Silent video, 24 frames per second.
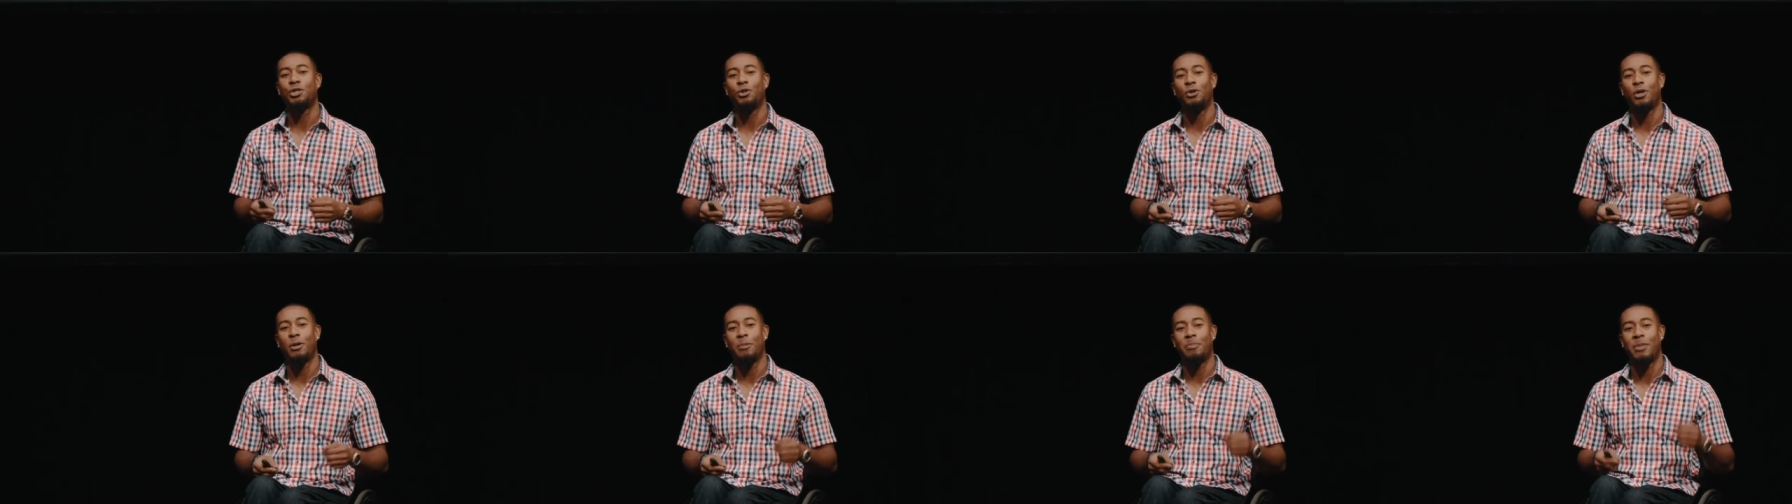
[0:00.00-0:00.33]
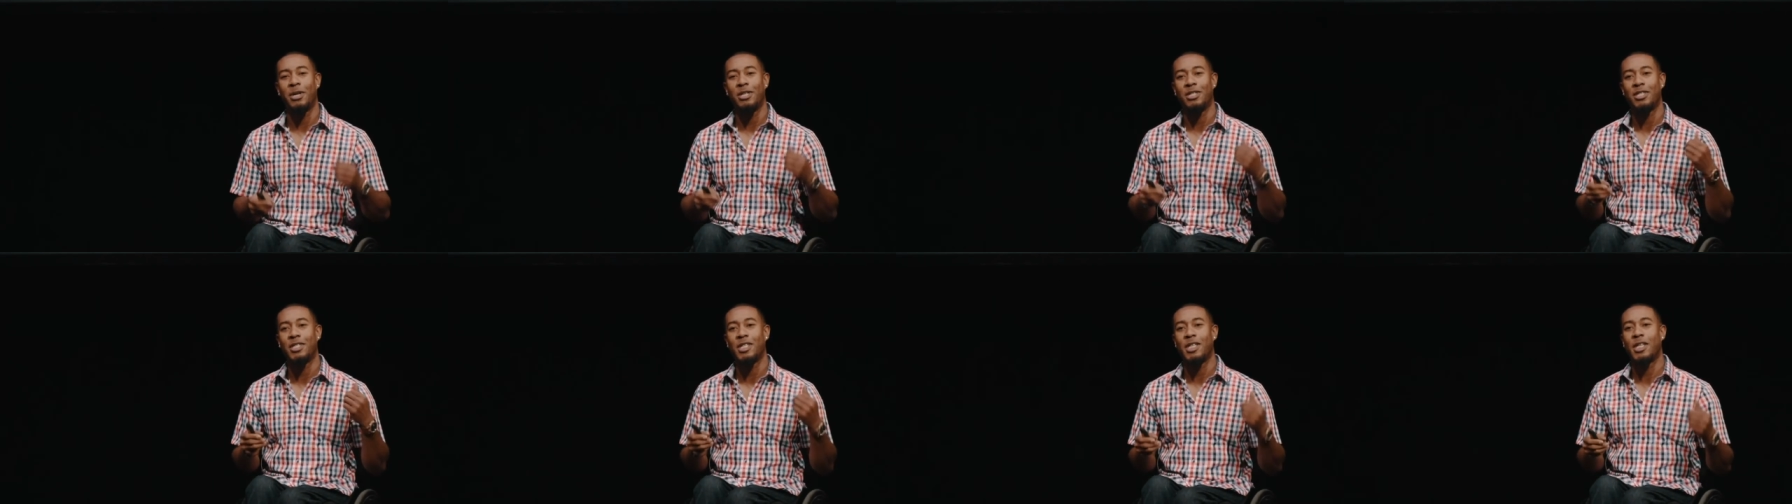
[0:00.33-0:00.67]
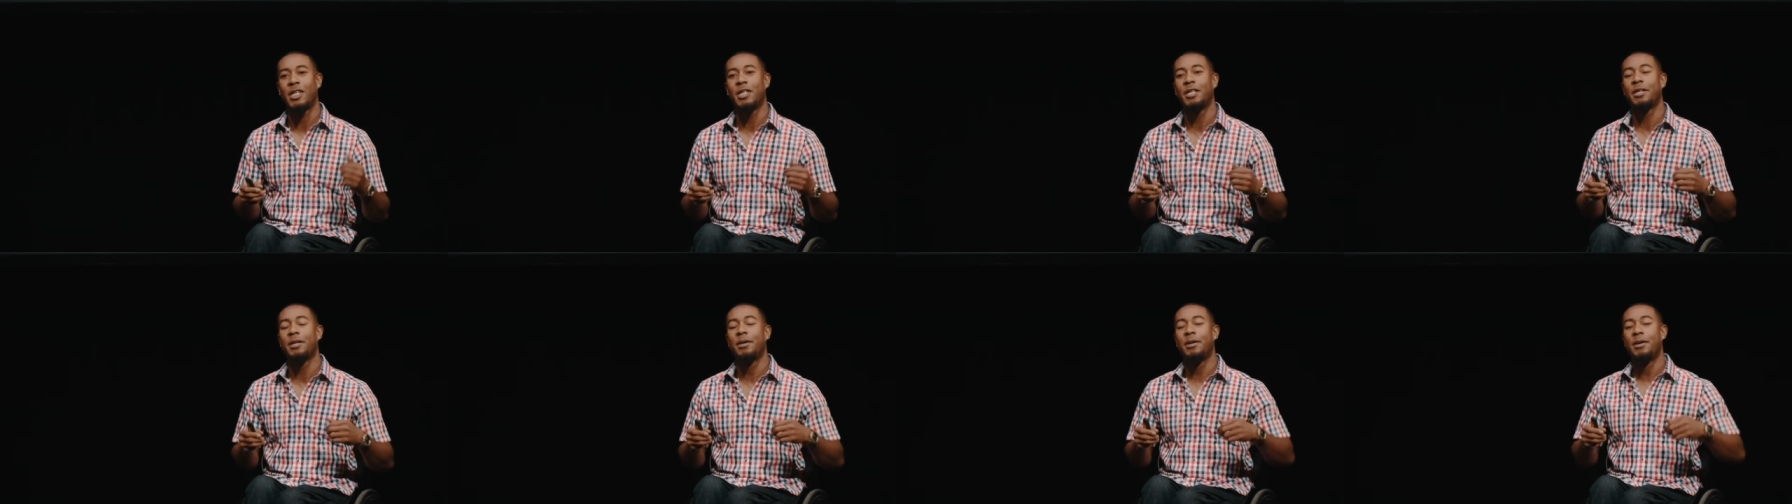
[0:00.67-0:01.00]
showed up on
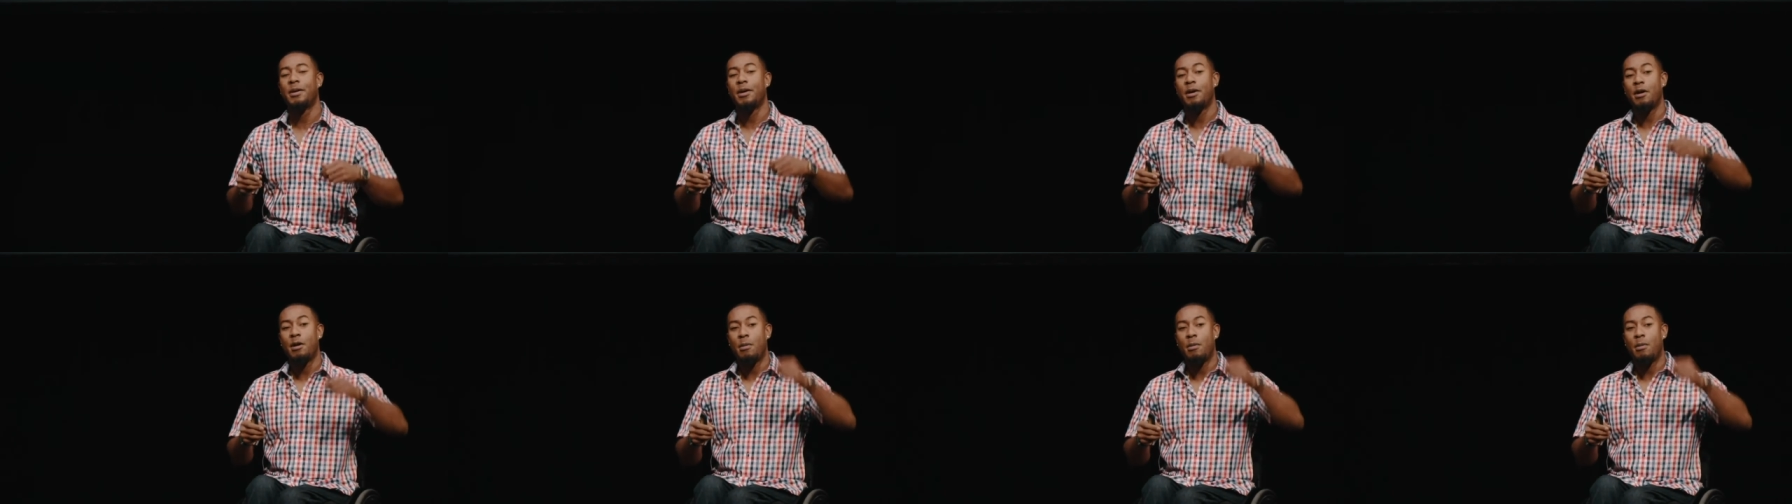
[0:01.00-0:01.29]
scene,